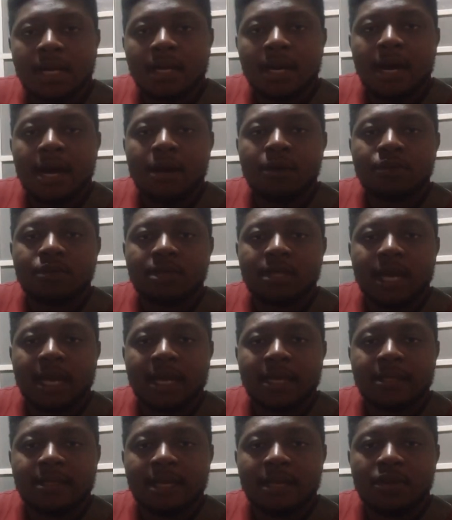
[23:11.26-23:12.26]
out, like I
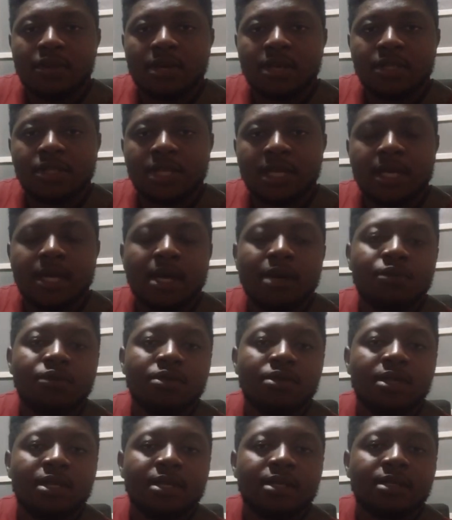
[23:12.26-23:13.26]
said, you can check out
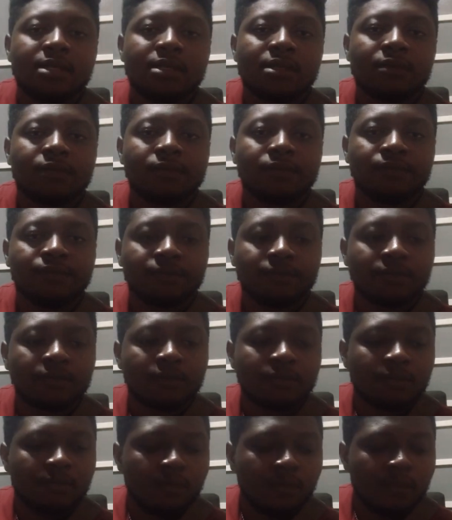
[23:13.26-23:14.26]
these
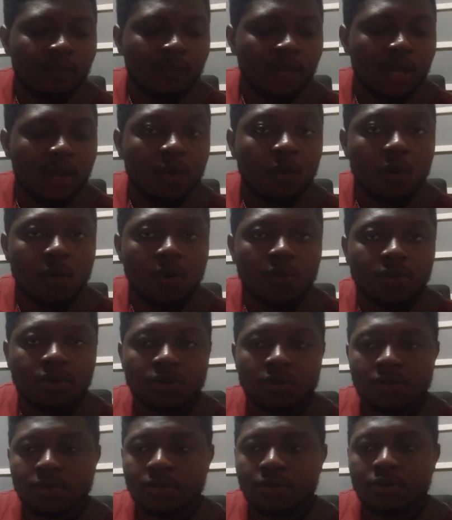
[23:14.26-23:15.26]
chords
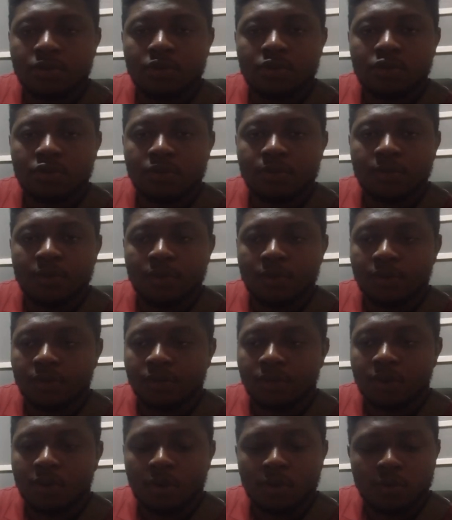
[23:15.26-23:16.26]
on YouTube or on
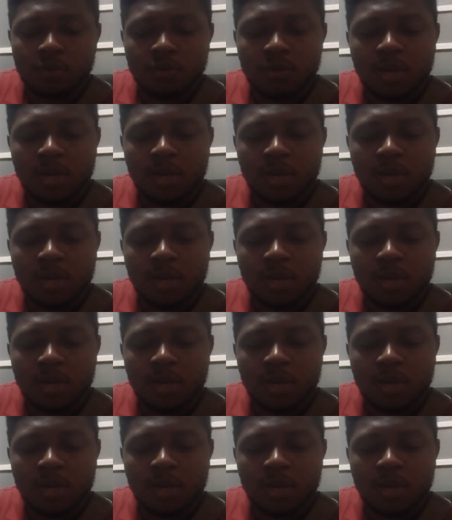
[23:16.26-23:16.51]
Google.